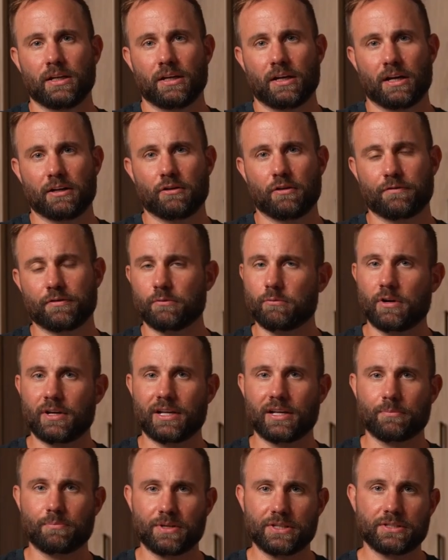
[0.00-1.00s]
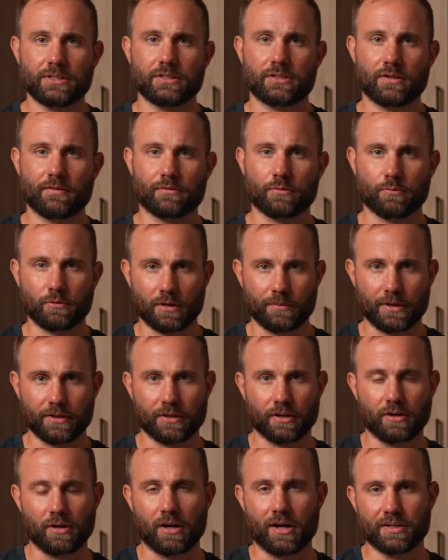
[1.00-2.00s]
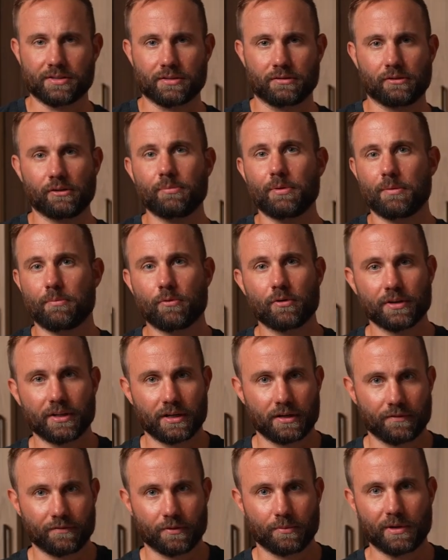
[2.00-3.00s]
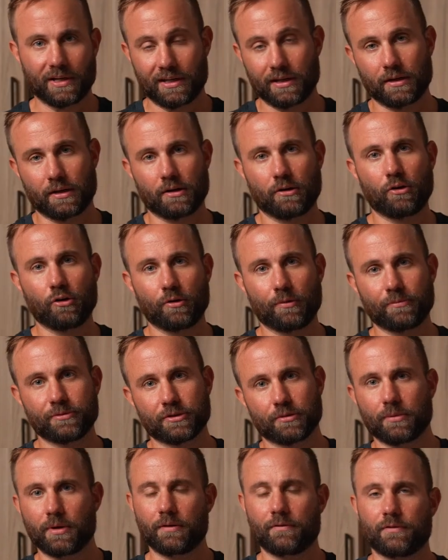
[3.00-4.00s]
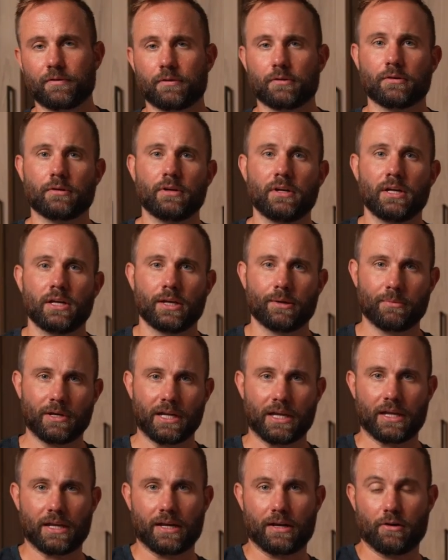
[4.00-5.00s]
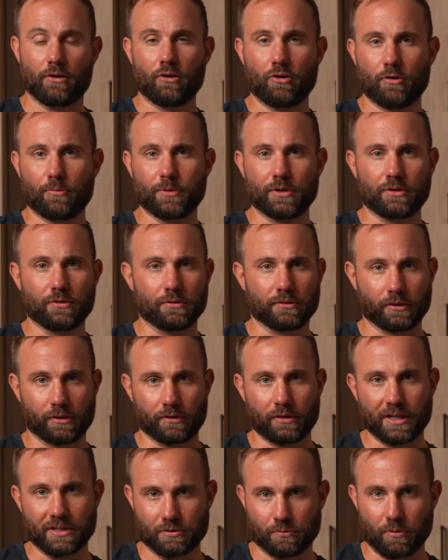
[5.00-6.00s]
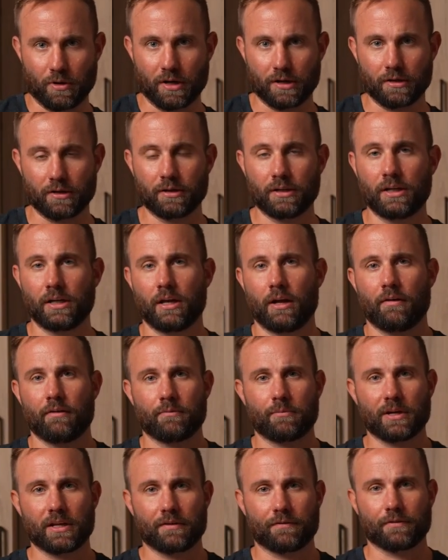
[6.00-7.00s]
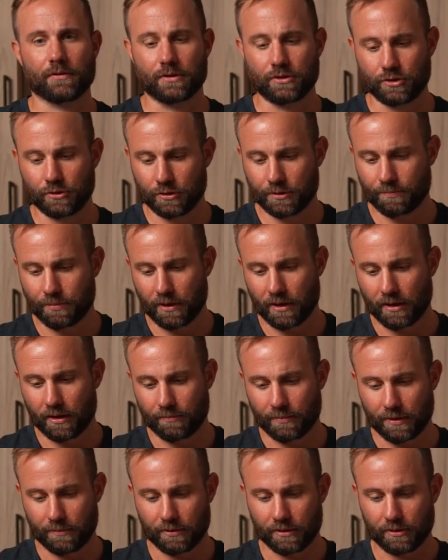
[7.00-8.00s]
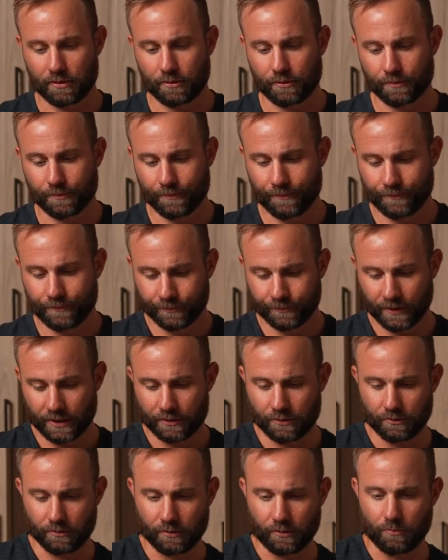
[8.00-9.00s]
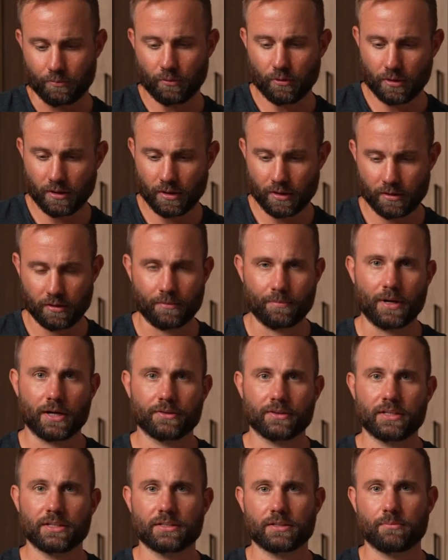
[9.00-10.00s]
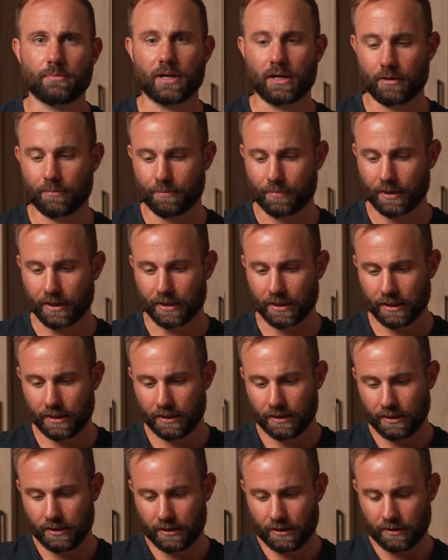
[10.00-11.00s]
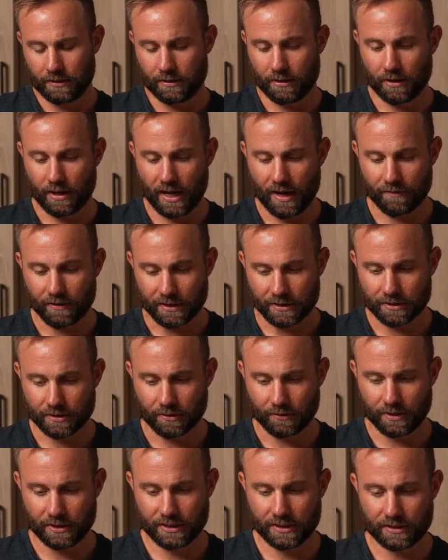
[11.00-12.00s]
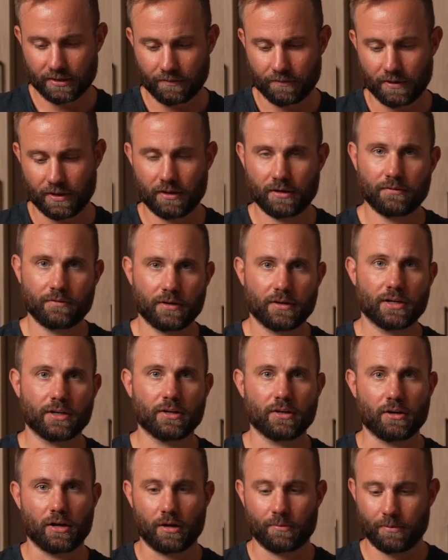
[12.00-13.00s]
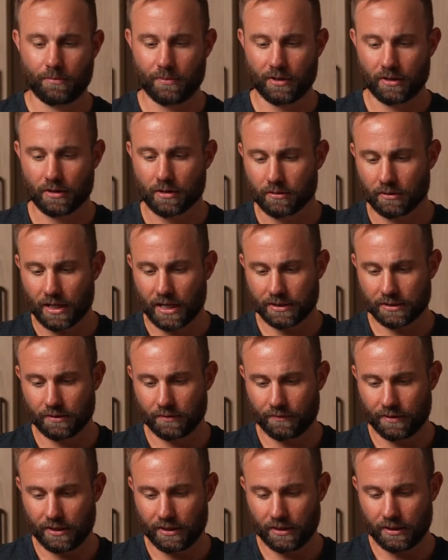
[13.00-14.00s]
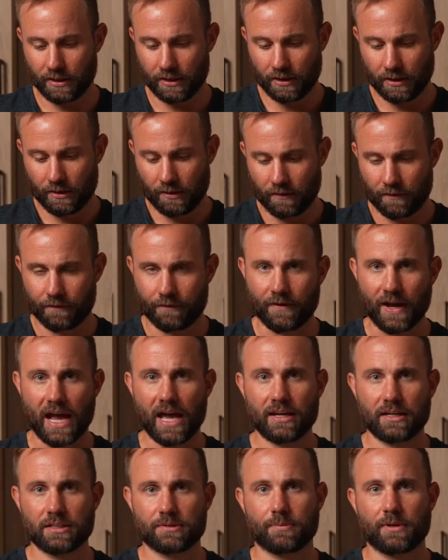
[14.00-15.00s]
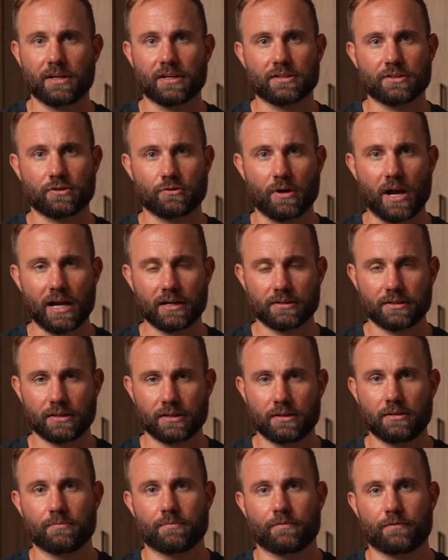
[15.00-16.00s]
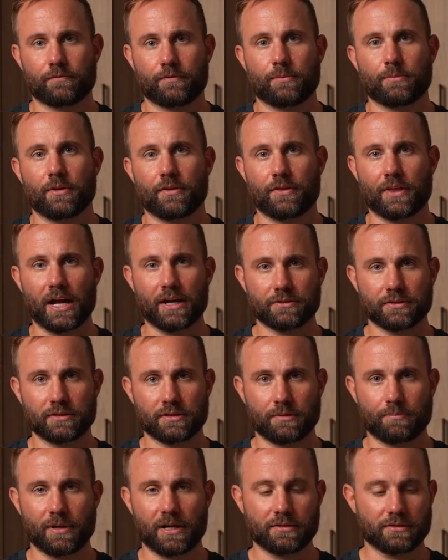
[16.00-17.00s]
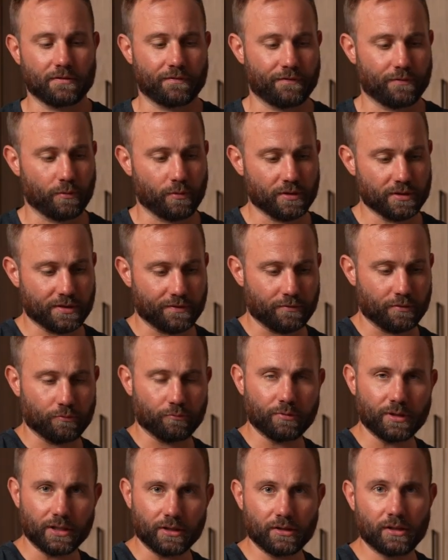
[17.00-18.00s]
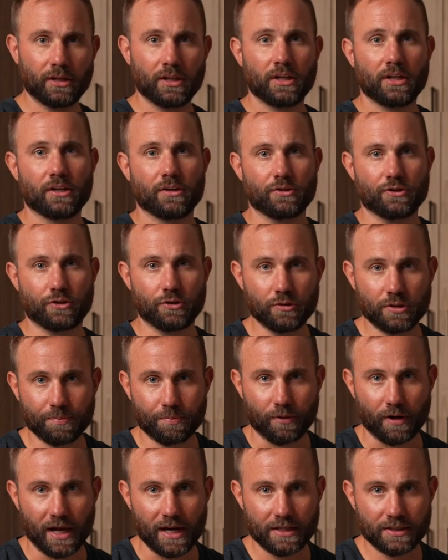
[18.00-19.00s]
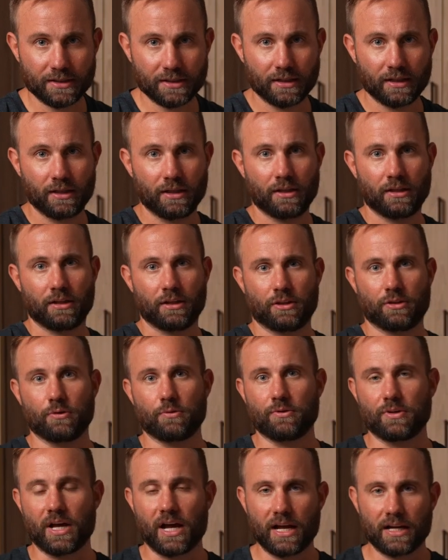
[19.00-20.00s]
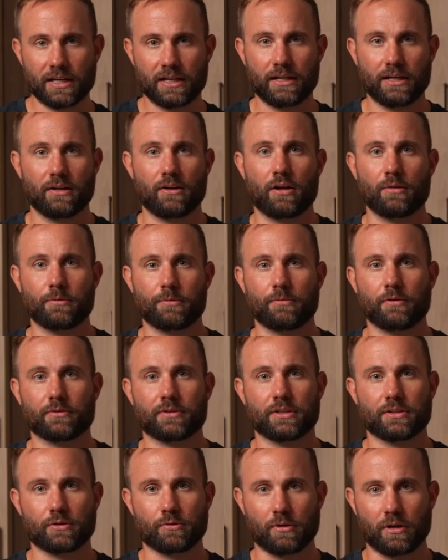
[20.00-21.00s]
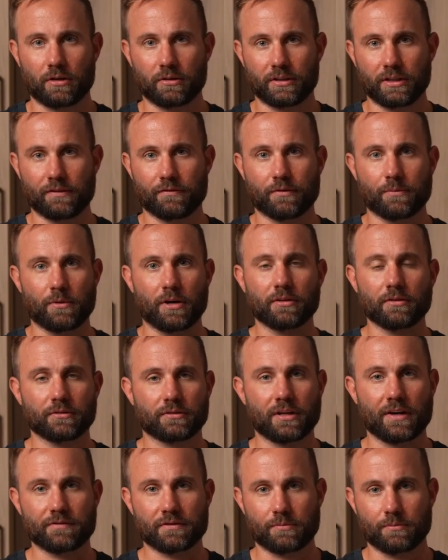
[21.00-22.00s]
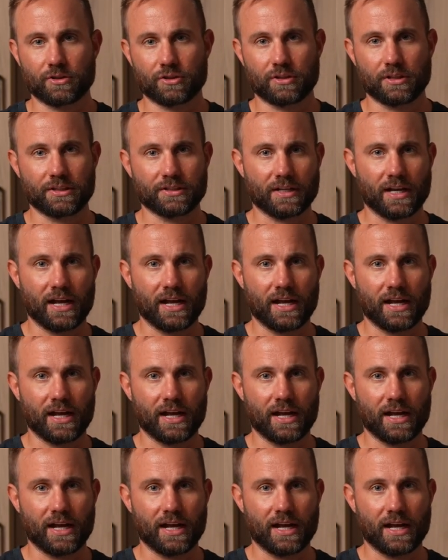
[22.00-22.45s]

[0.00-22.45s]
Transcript: I know if you're running a business, you have to worry about the cost a little bit more than if you're making it at home. So maybe if you're making it at home, you do a little less water. Making it for a juice bar, maybe you do a little more, or about this amount, but there you have it. So this is a very, very good almond milk. Lots of the fat has been extracted from the thousands of pounds of force of a real juice press. Do not get almond milk this quality from other types of machines.